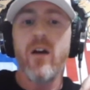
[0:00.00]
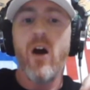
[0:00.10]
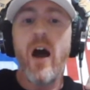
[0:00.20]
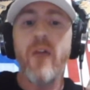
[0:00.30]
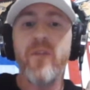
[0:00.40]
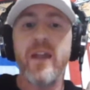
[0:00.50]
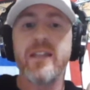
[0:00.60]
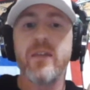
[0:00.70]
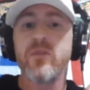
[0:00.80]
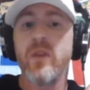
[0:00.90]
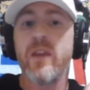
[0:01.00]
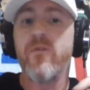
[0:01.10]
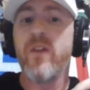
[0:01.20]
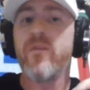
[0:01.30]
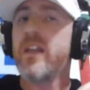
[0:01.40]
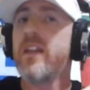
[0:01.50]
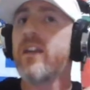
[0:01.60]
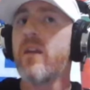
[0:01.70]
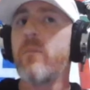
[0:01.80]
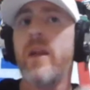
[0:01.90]
offense that was ranked 15th
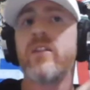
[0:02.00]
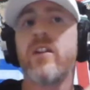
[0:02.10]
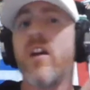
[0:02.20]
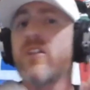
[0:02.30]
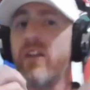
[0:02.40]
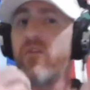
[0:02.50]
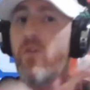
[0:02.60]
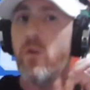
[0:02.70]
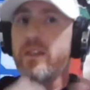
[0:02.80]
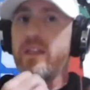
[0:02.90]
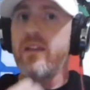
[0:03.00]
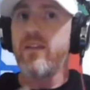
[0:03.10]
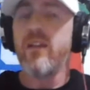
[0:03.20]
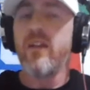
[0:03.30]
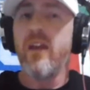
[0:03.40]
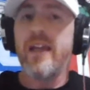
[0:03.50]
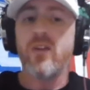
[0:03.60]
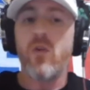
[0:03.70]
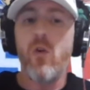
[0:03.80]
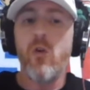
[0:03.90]
compared to Carr's at 14th as a
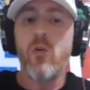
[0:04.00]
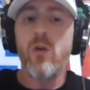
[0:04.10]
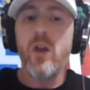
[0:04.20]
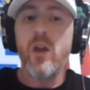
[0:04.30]
whole.